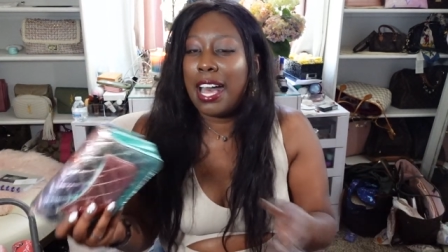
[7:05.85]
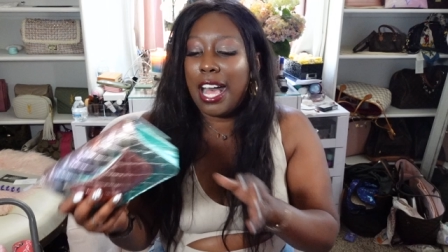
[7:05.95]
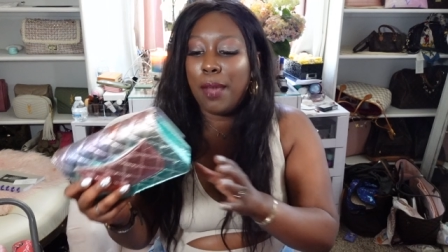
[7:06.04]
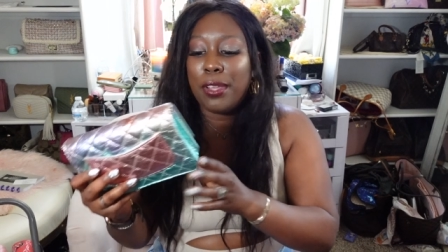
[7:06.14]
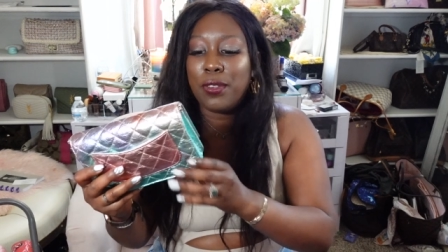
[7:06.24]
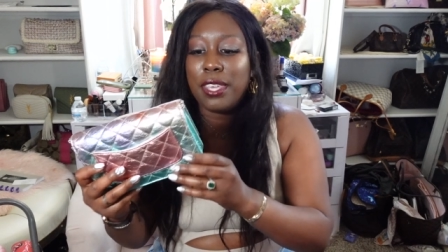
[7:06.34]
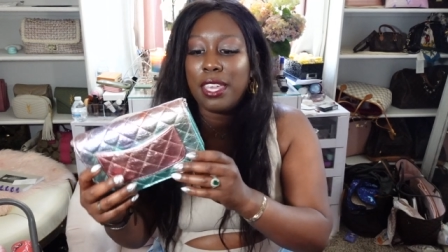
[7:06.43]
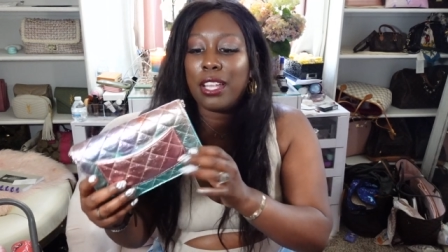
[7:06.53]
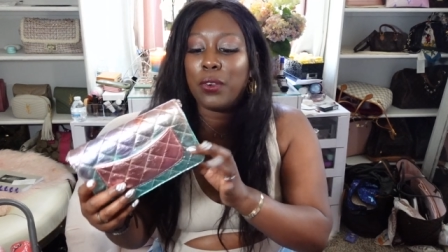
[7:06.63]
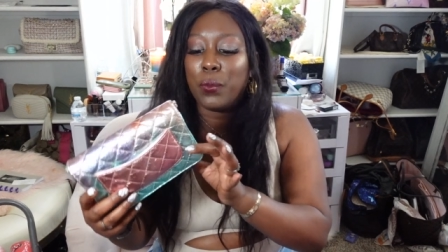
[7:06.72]
And you
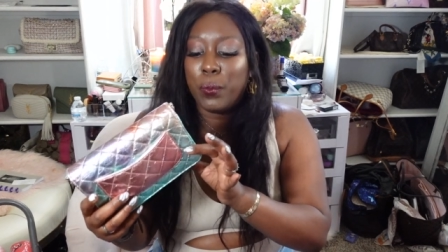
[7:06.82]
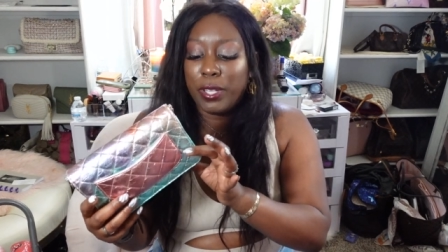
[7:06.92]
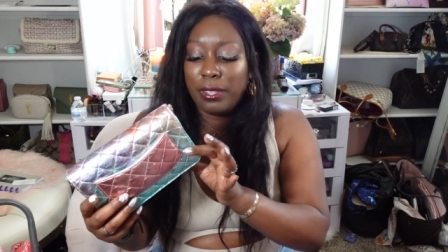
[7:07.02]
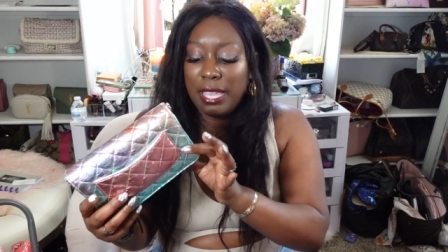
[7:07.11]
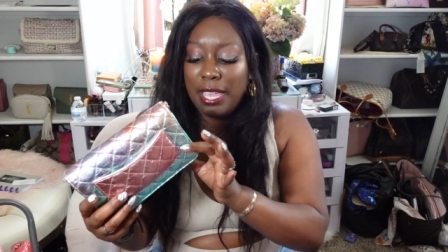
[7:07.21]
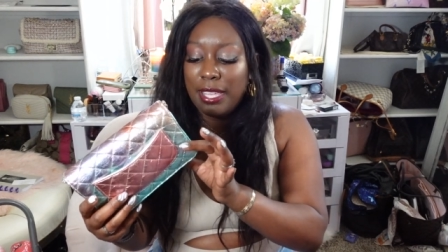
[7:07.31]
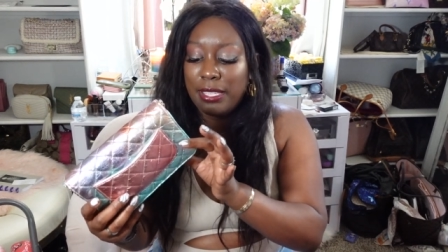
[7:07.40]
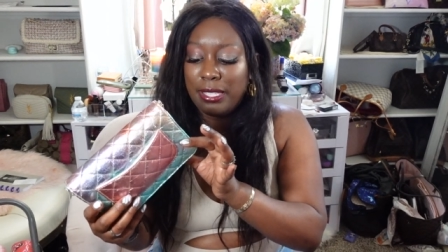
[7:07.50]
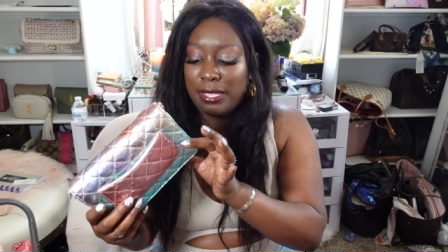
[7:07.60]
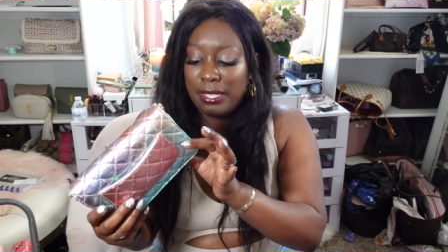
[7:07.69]
can't really
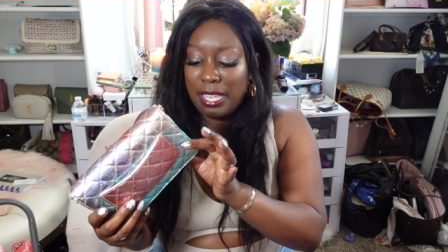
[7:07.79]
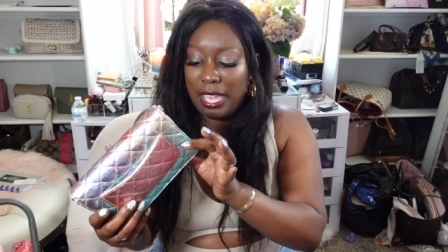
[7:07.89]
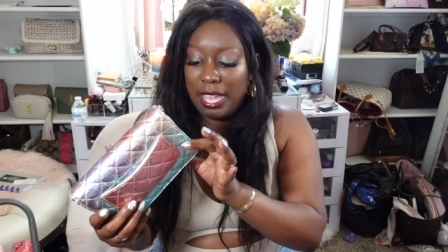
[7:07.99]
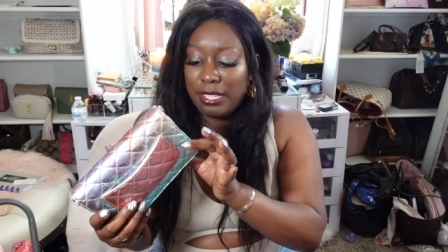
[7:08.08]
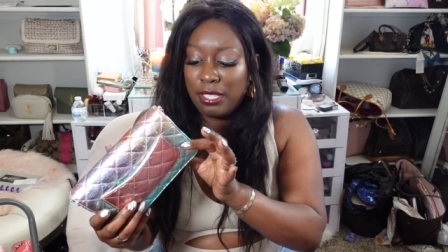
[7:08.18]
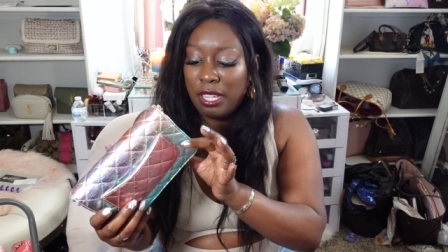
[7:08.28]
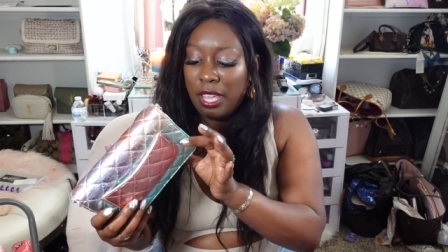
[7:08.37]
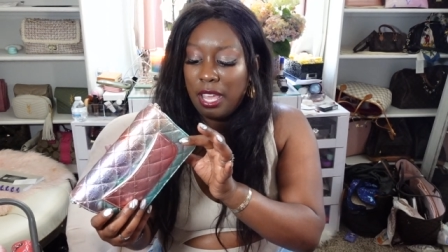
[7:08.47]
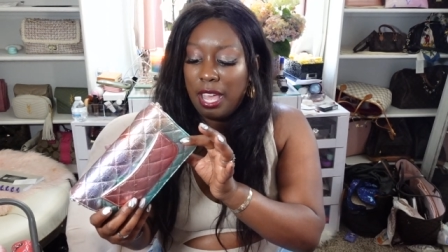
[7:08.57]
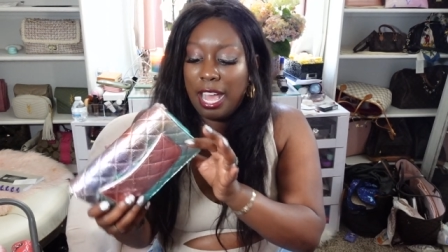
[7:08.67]
see it. So
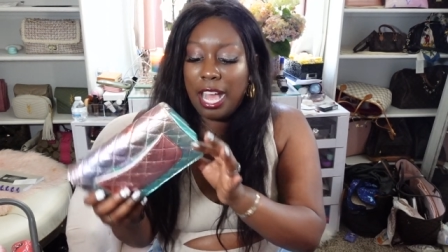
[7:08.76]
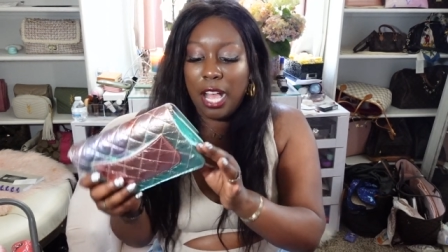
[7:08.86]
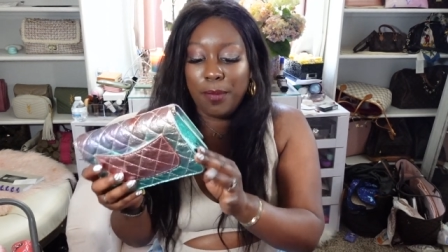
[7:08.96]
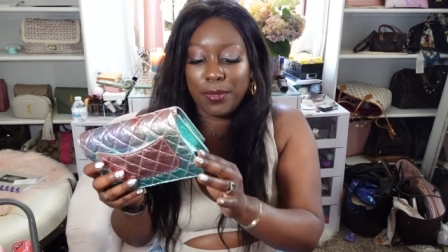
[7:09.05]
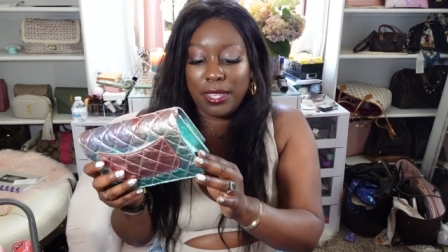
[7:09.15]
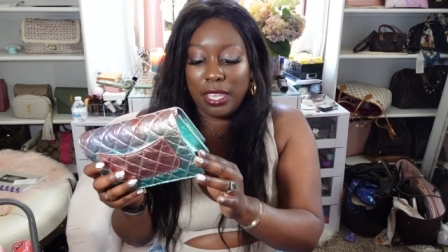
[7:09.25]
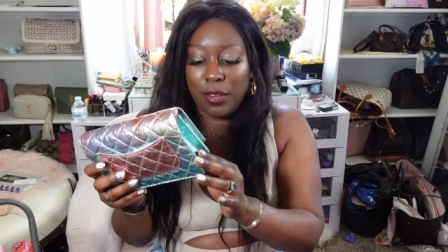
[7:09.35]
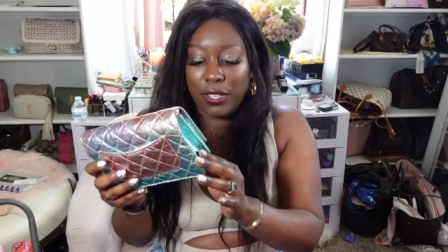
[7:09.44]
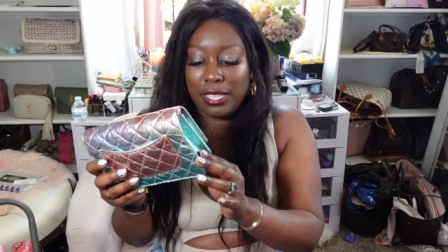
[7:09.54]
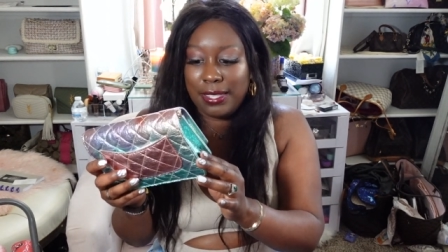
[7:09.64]

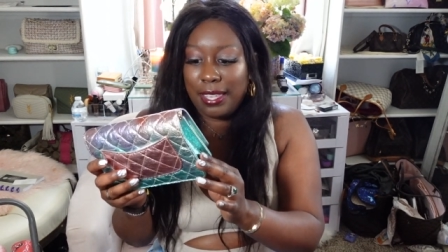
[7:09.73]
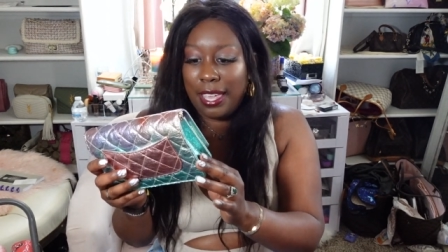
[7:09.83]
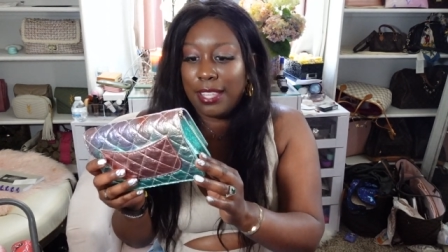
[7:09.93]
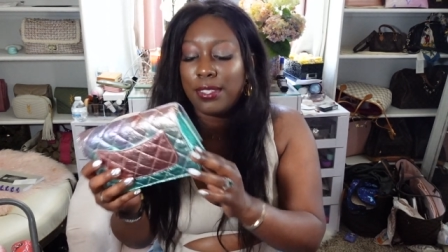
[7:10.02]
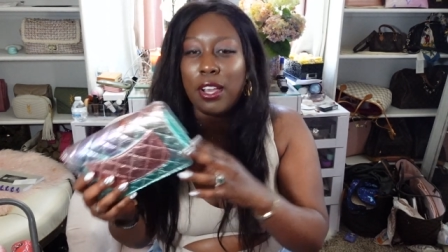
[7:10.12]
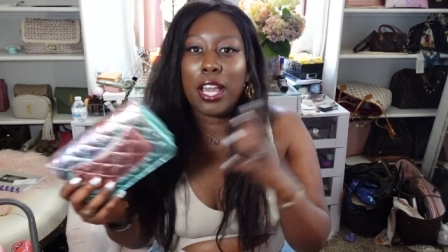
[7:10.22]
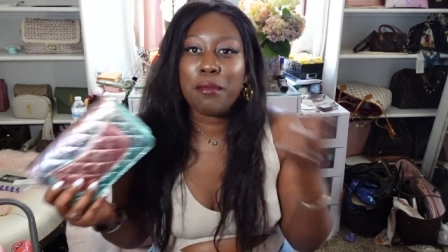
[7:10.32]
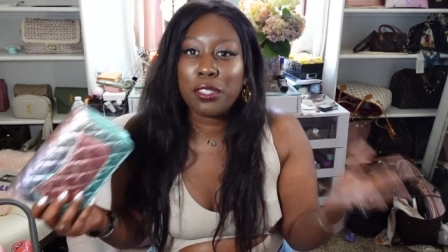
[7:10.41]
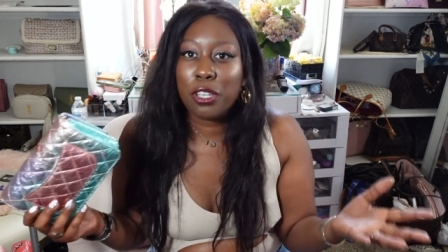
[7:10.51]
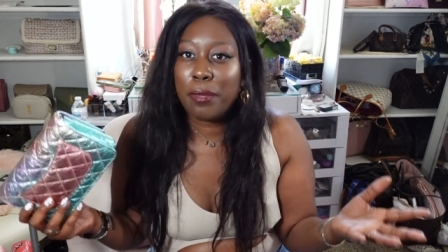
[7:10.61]

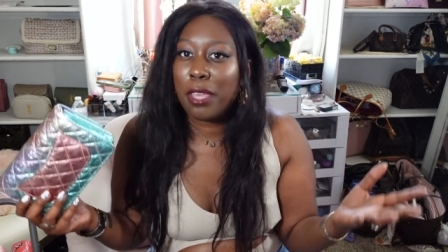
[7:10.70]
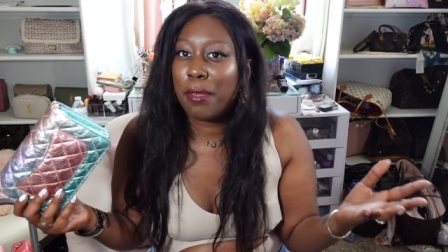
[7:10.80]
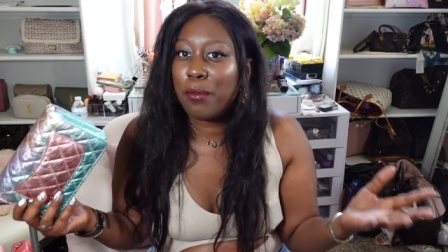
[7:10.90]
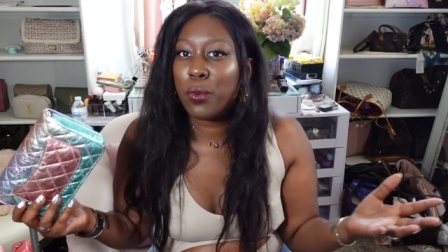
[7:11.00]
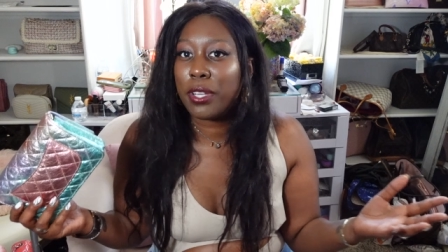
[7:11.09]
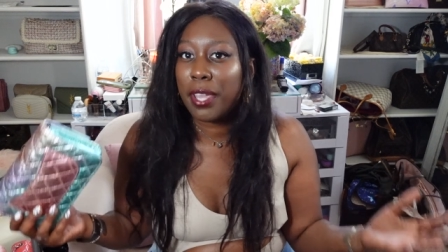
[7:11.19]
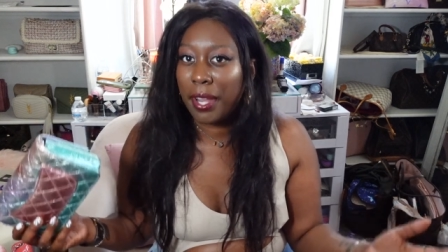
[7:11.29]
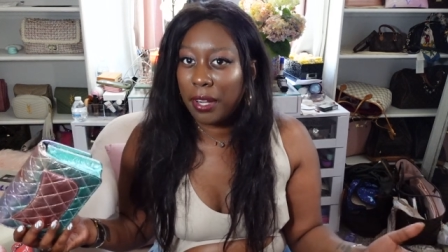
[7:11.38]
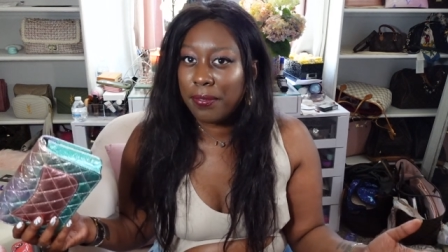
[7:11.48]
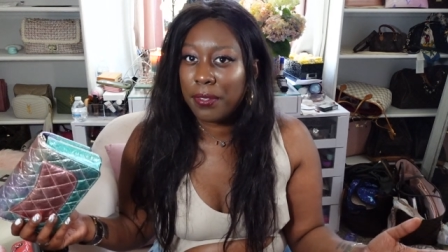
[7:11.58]
I'm just gonna be a bit more
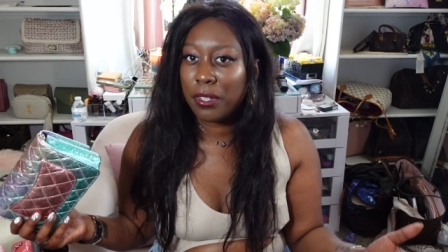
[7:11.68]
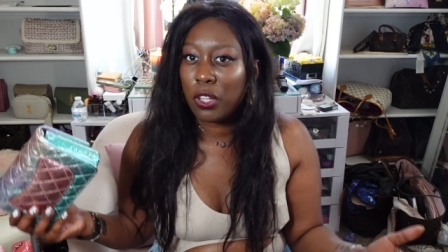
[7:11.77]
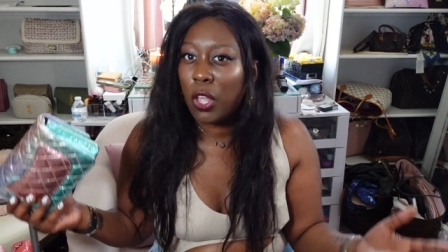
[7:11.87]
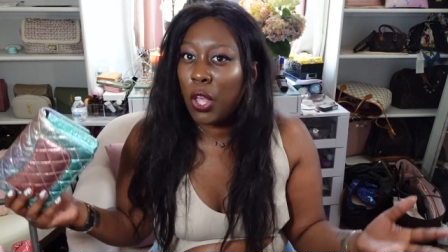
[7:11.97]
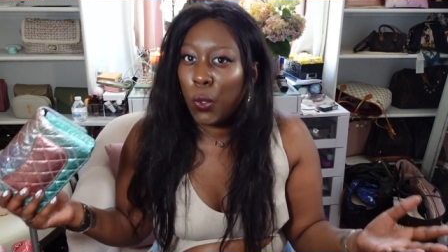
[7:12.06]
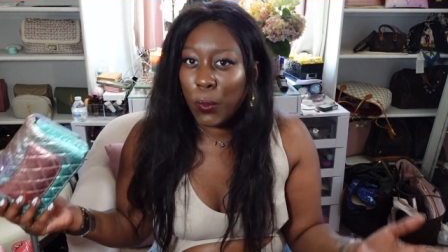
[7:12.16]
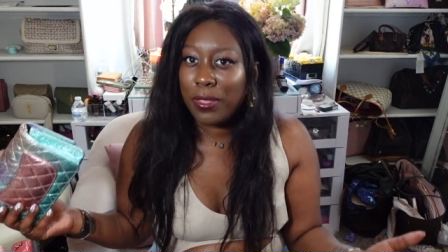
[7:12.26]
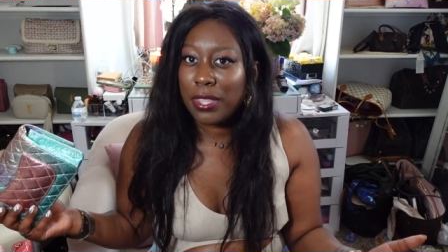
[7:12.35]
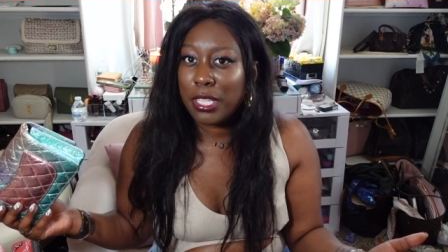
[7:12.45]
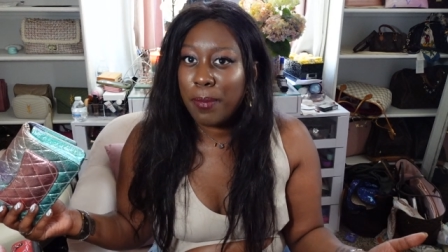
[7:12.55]
careful
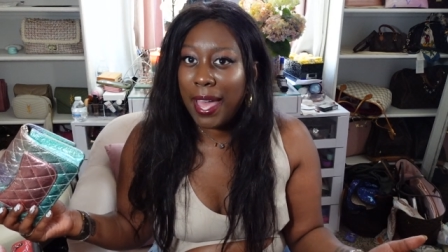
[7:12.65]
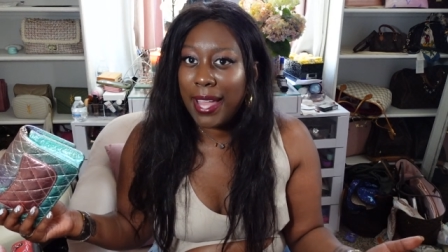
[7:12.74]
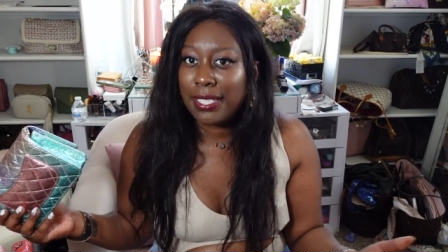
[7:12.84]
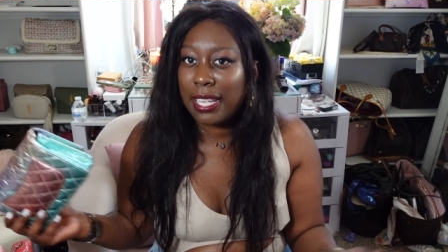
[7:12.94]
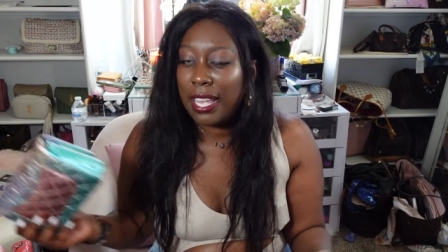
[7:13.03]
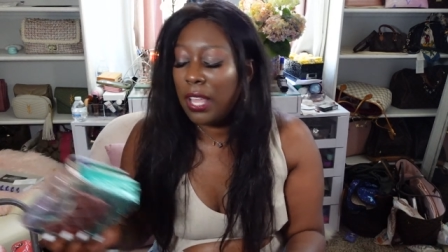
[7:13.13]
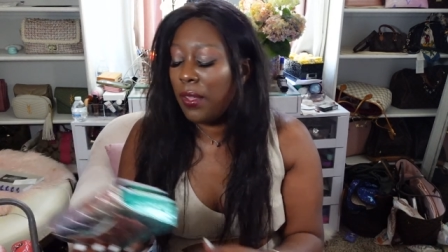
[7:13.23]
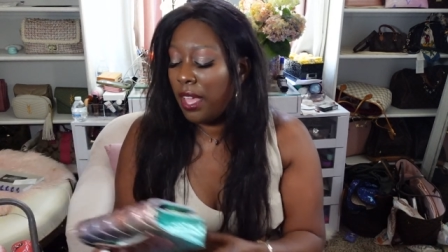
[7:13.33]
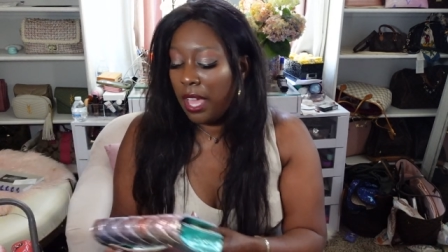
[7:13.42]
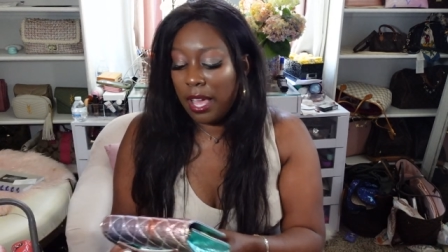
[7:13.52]
with this bag now.